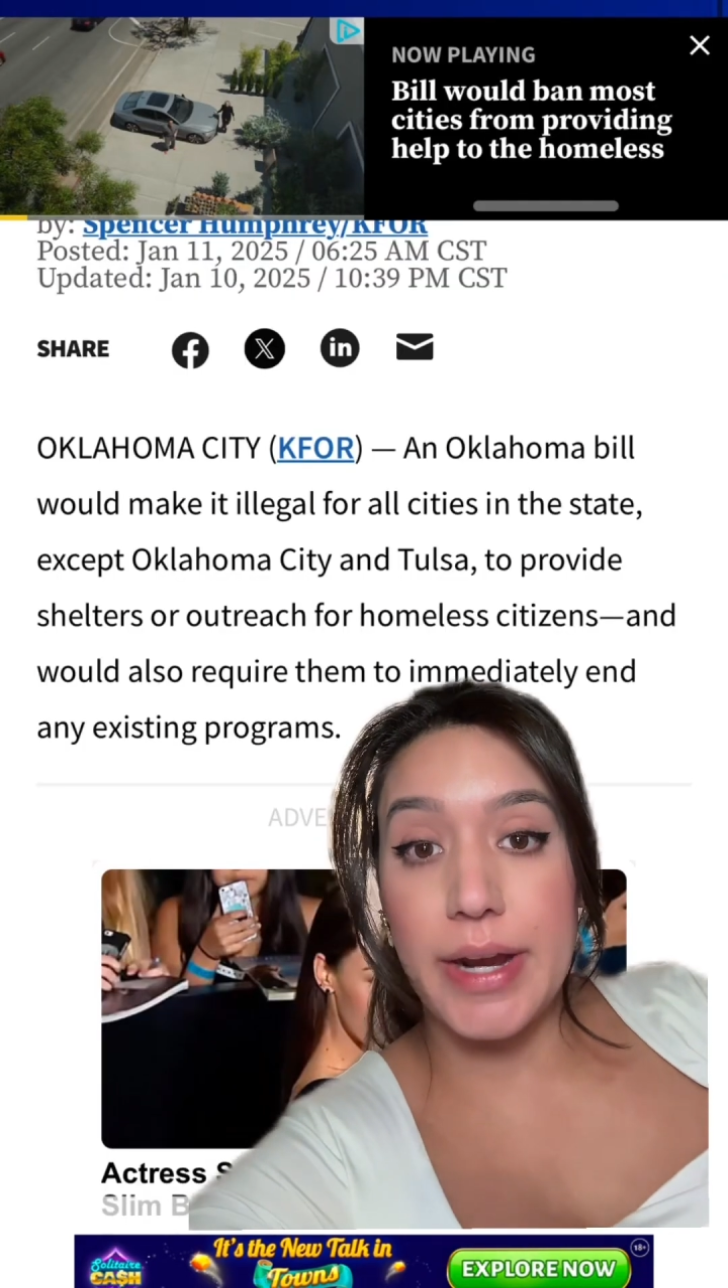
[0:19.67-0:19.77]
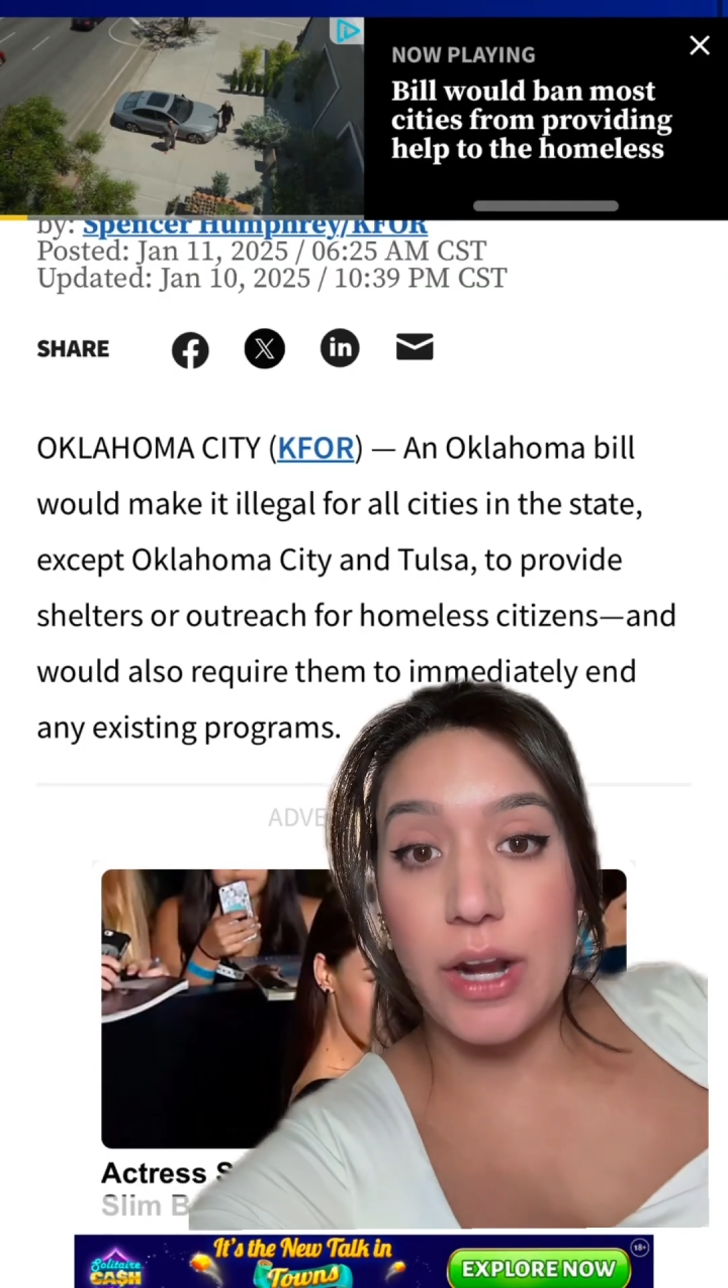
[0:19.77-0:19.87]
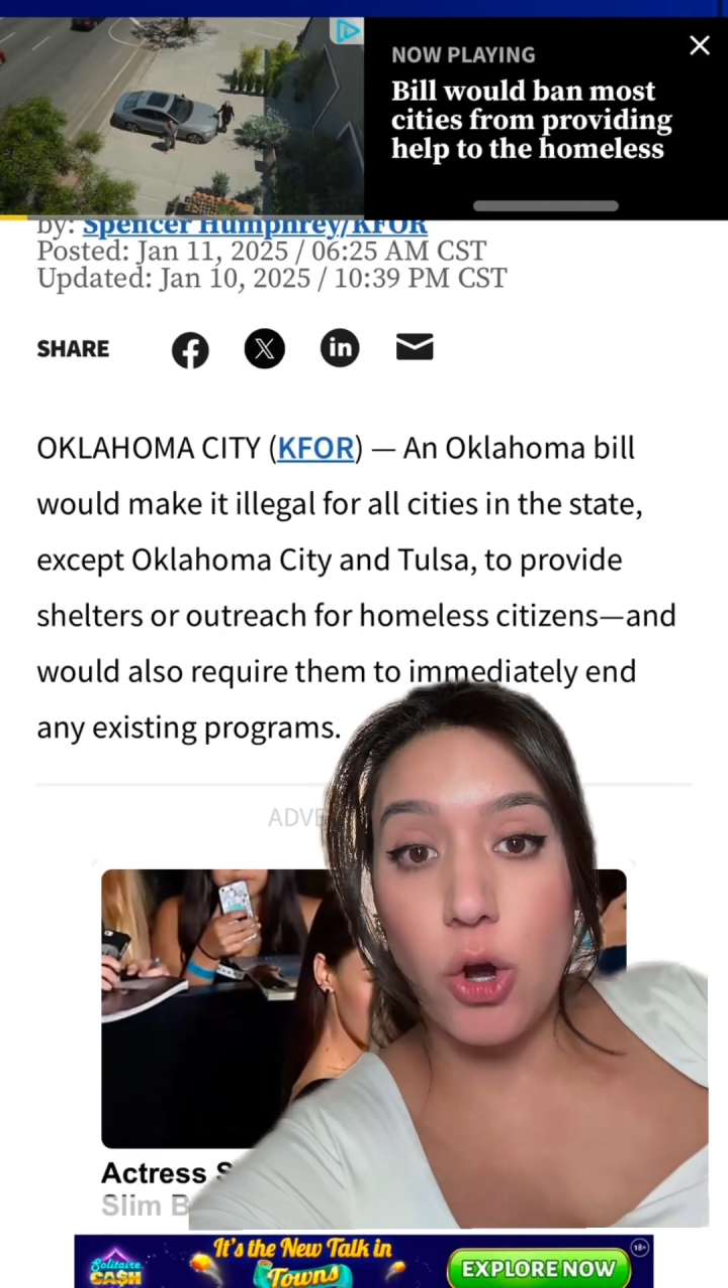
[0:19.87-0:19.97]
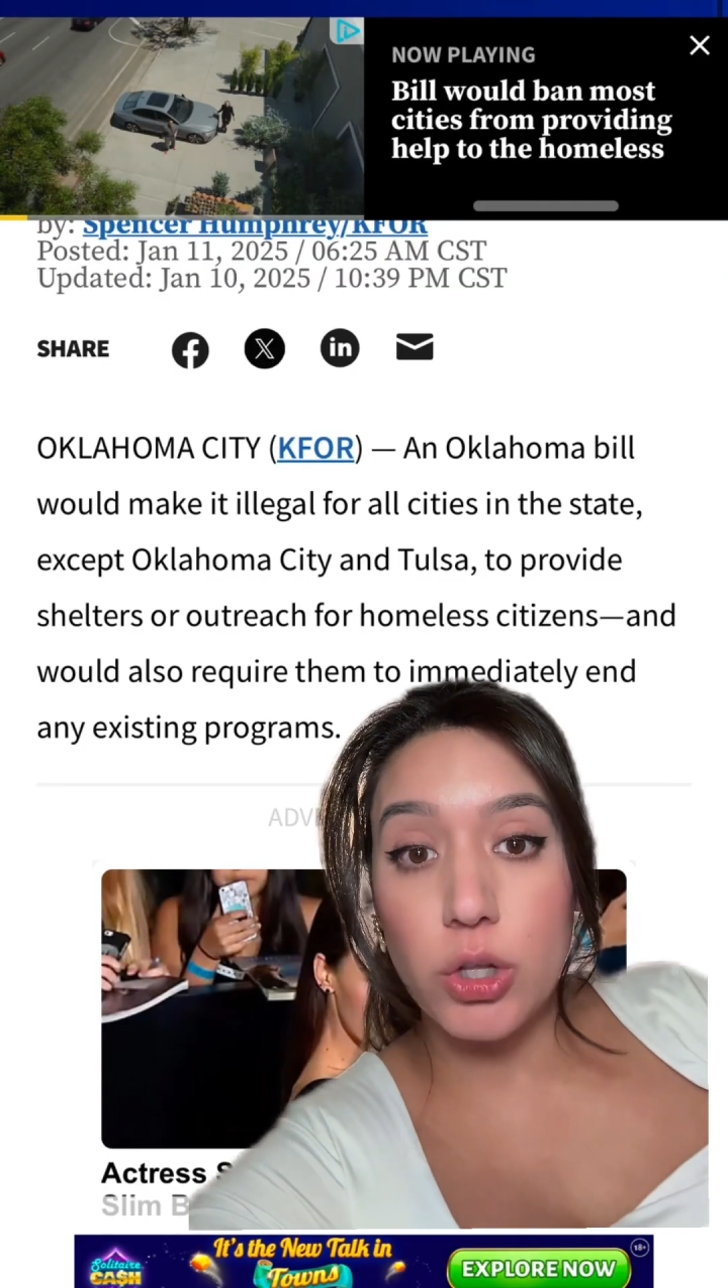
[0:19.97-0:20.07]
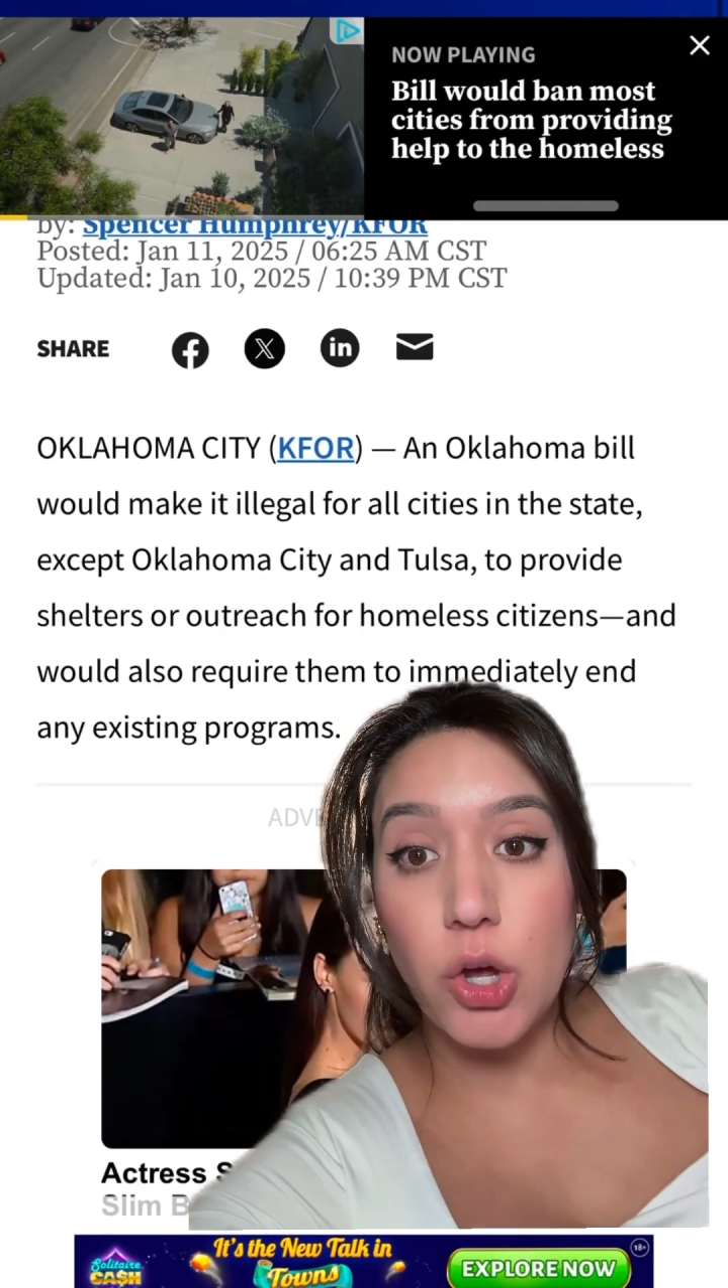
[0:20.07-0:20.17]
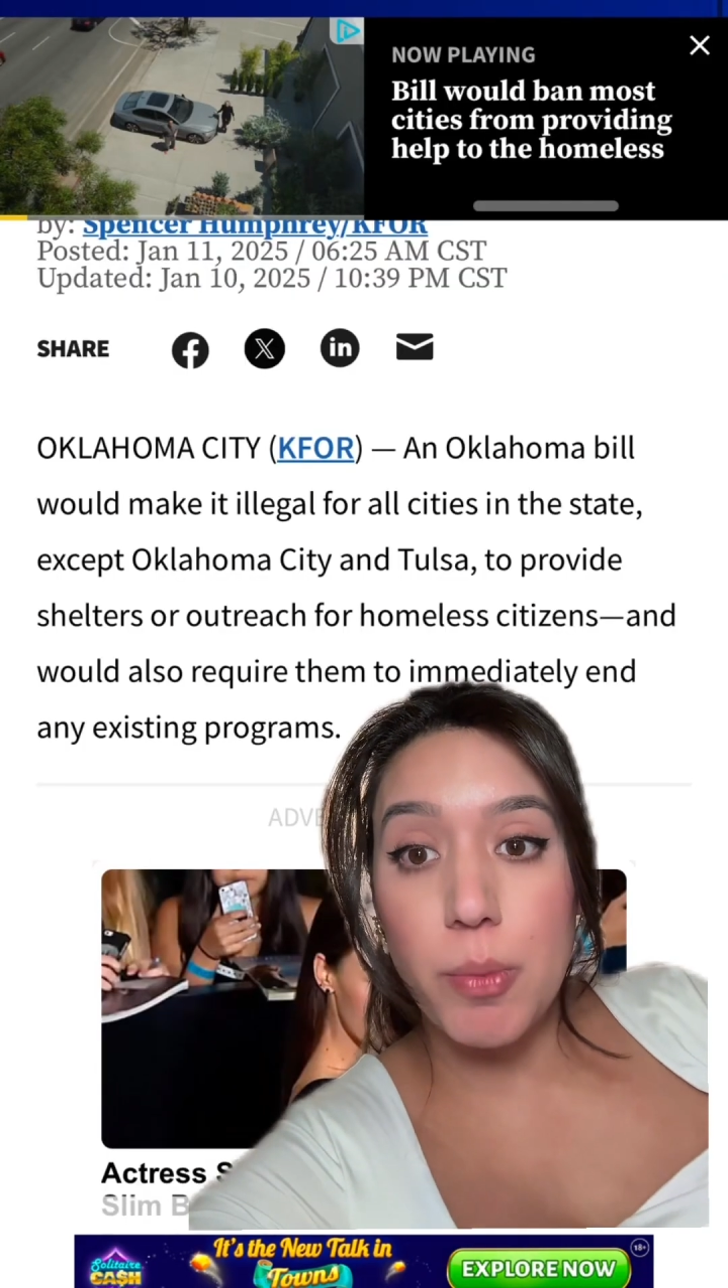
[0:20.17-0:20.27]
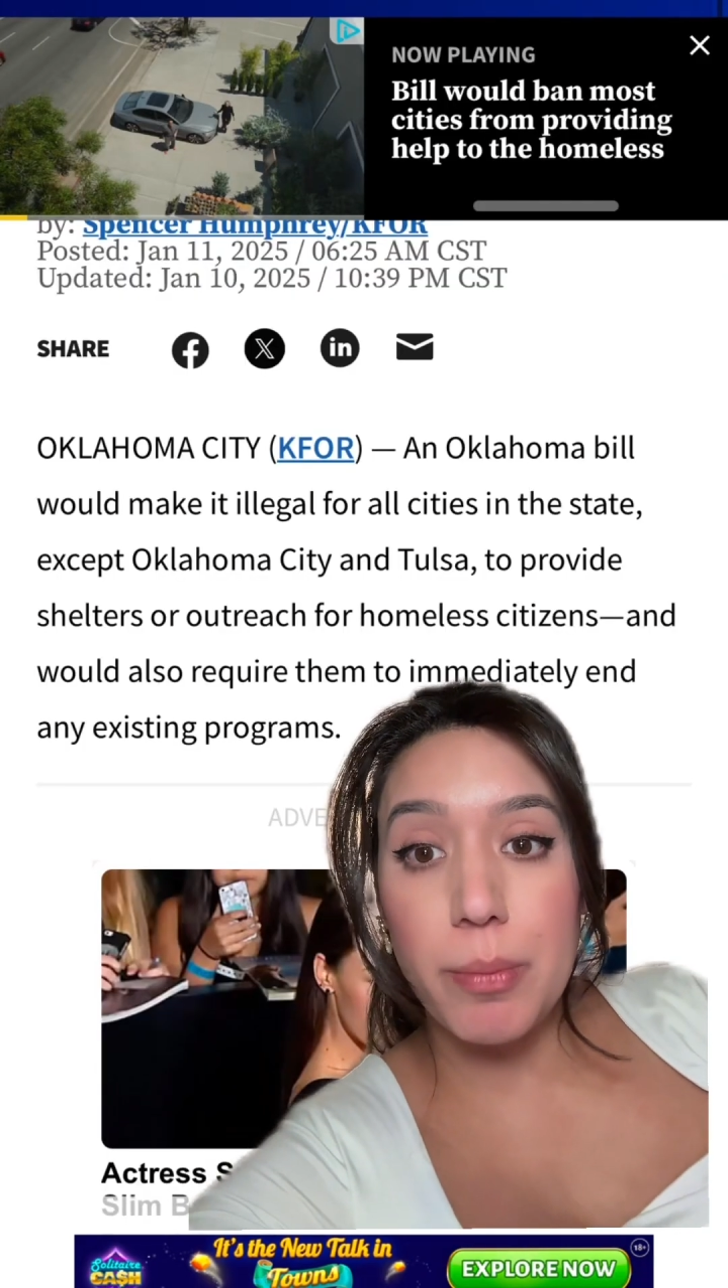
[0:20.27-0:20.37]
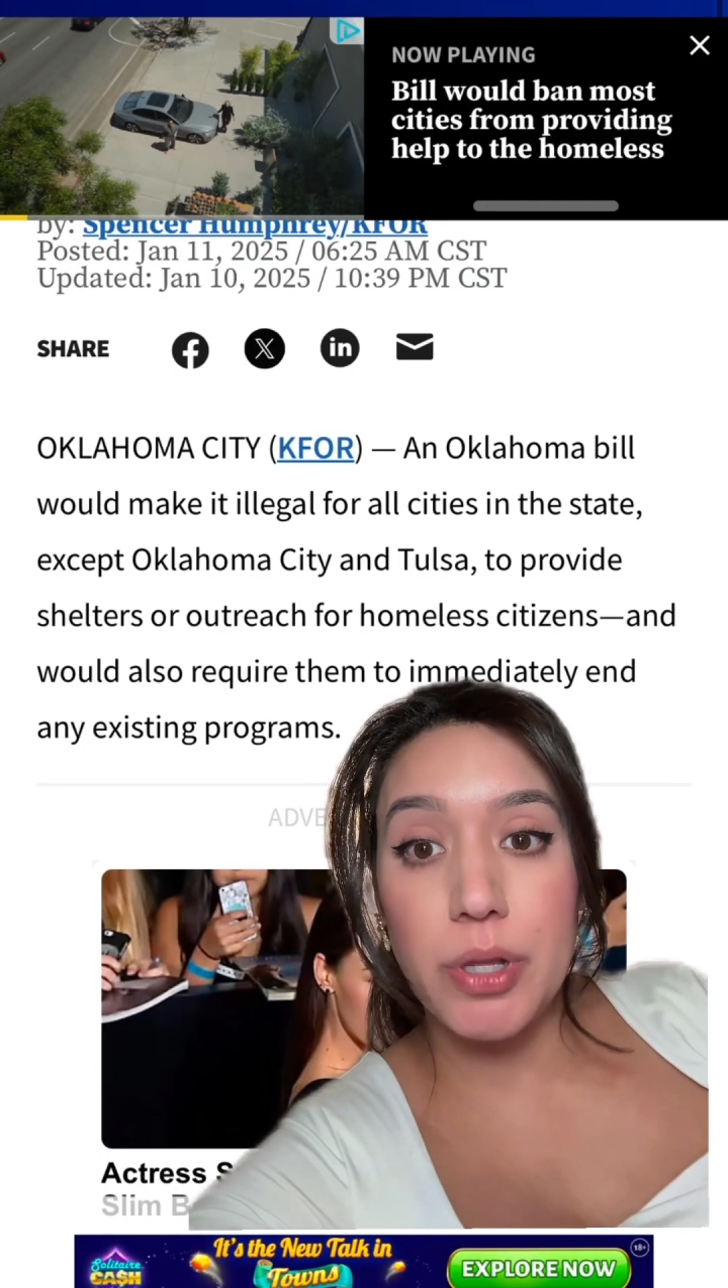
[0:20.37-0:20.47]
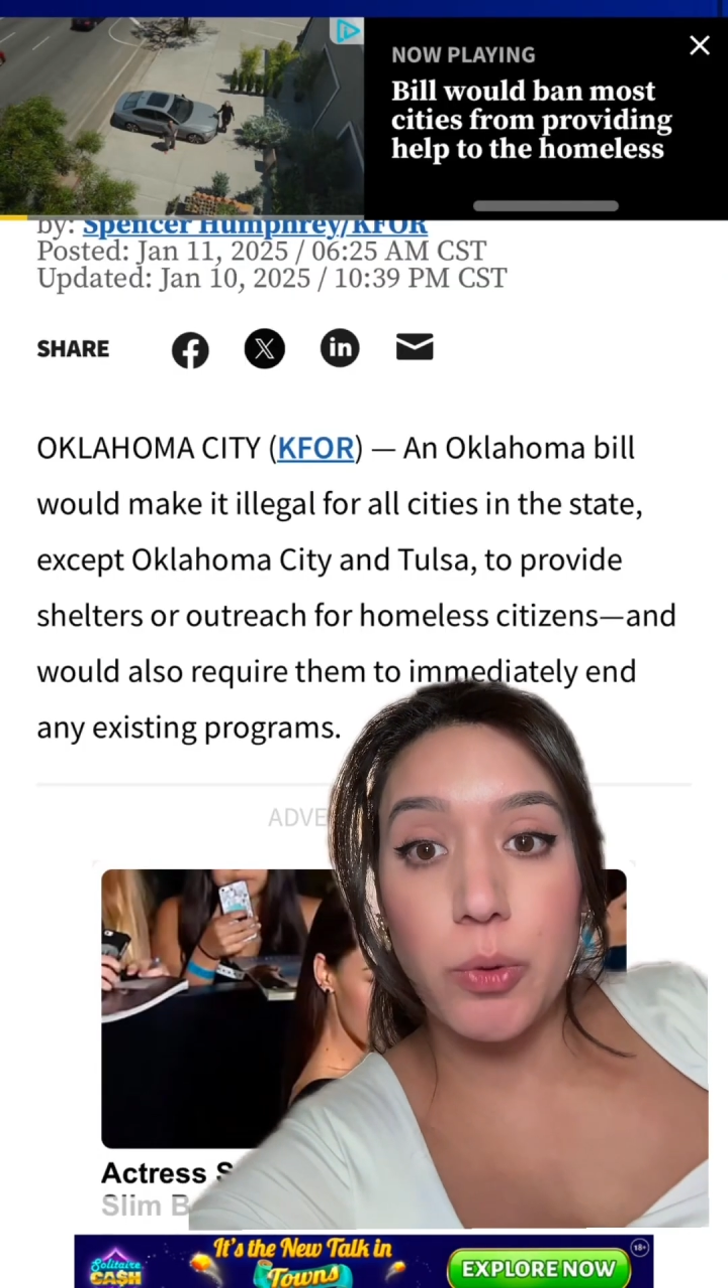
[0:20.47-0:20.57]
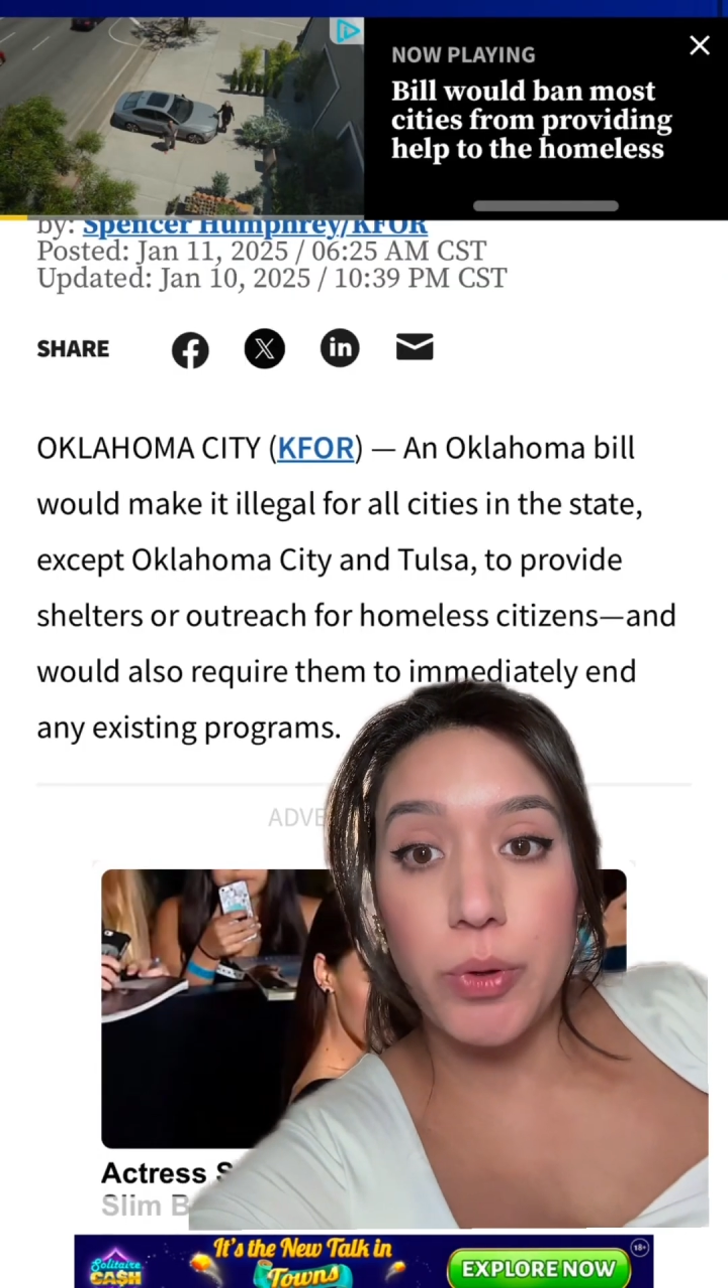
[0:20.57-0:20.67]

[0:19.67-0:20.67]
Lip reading: An Oklahoma bill